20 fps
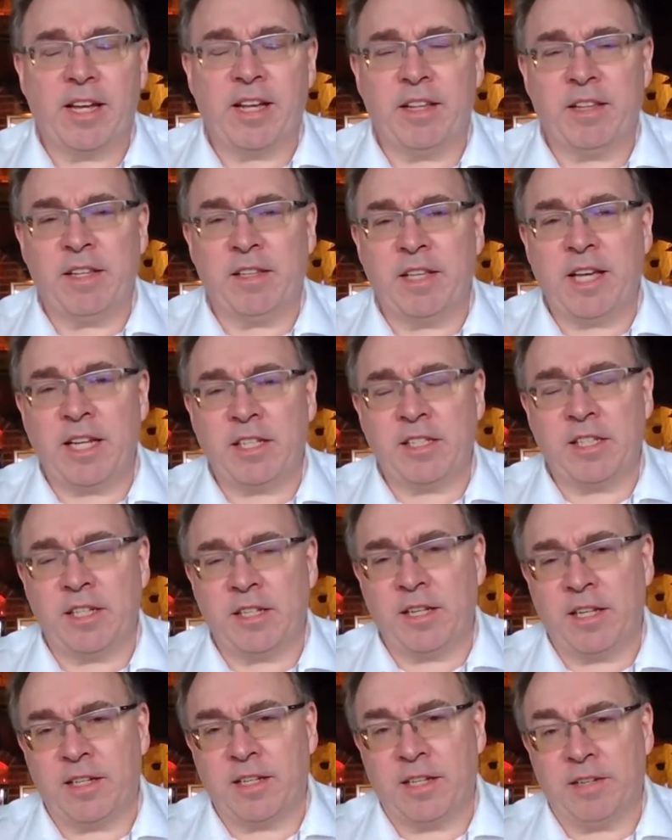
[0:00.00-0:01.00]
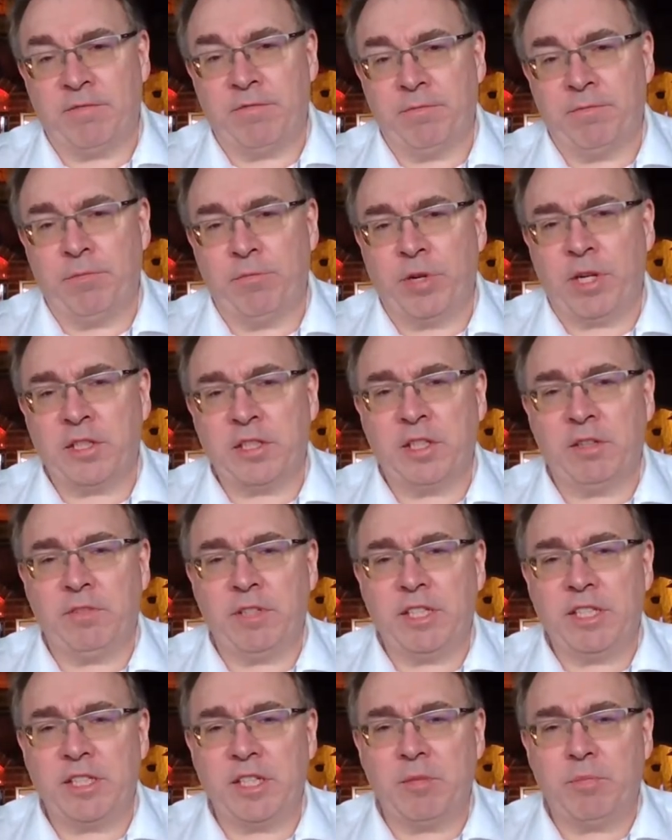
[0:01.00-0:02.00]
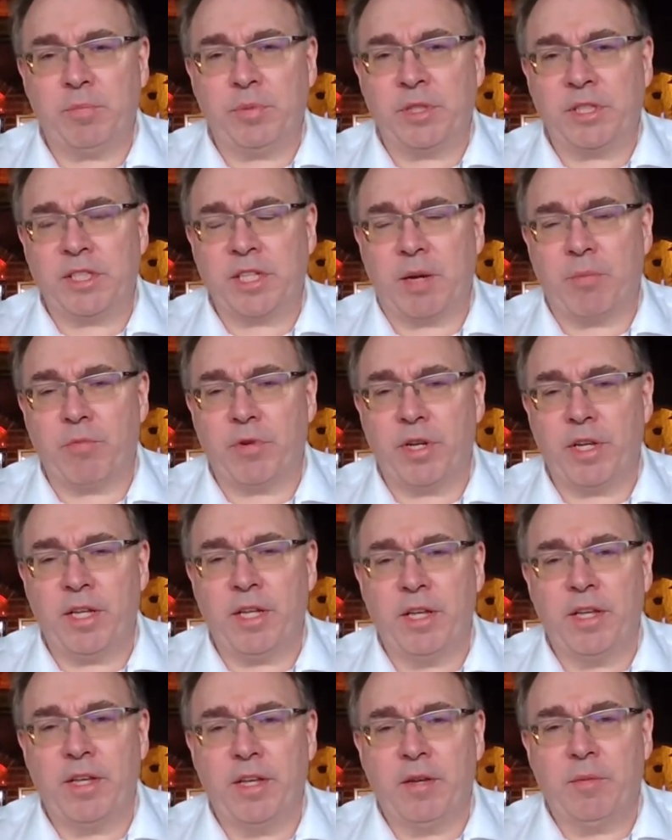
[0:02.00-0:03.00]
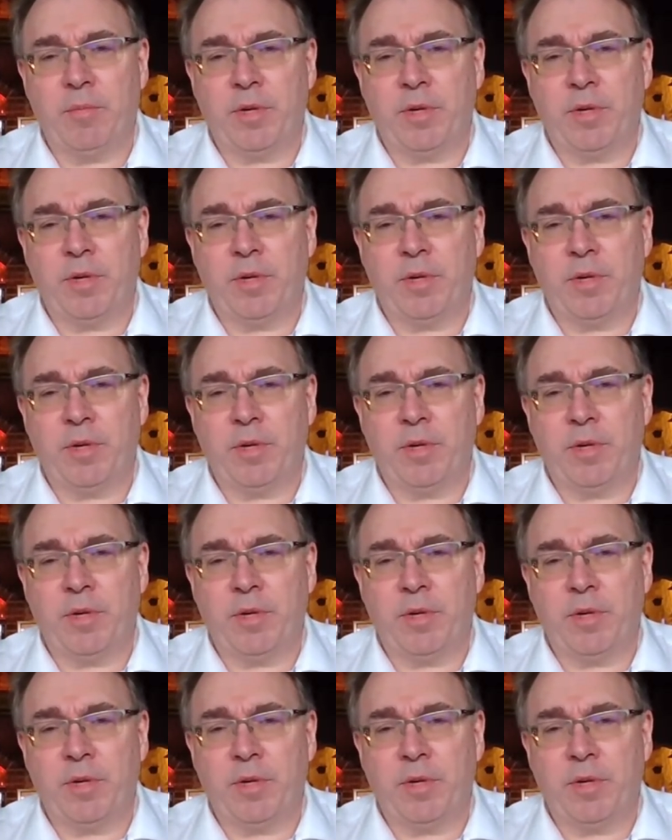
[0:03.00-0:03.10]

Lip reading: Yeah, that's a relatively simple summary,